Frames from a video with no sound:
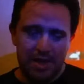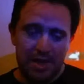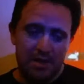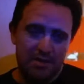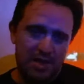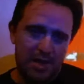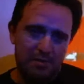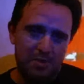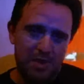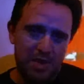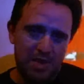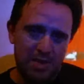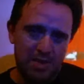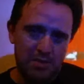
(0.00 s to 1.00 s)
how that
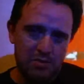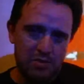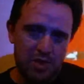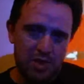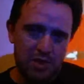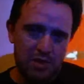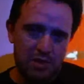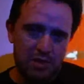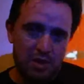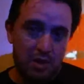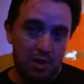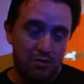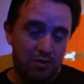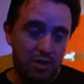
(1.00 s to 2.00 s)
plays when
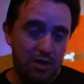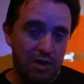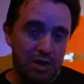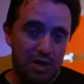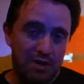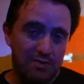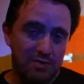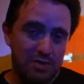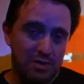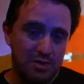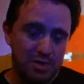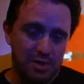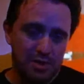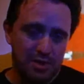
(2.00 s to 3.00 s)
all of our lives
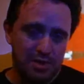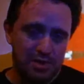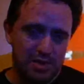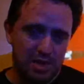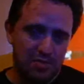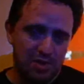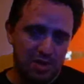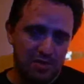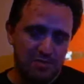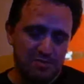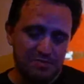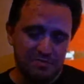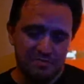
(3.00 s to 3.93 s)
are suddenly in jeopardy.